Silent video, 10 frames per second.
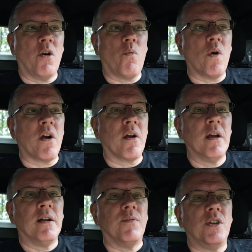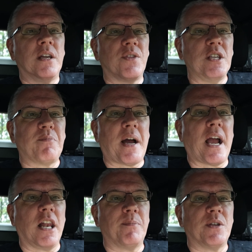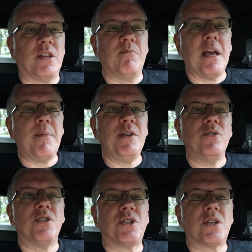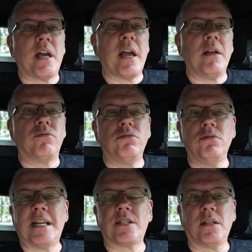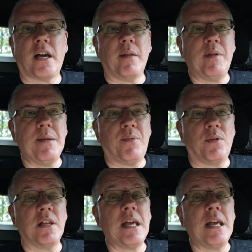where you get these pileups, and then maybe you just say, ooh, that's a lot of people.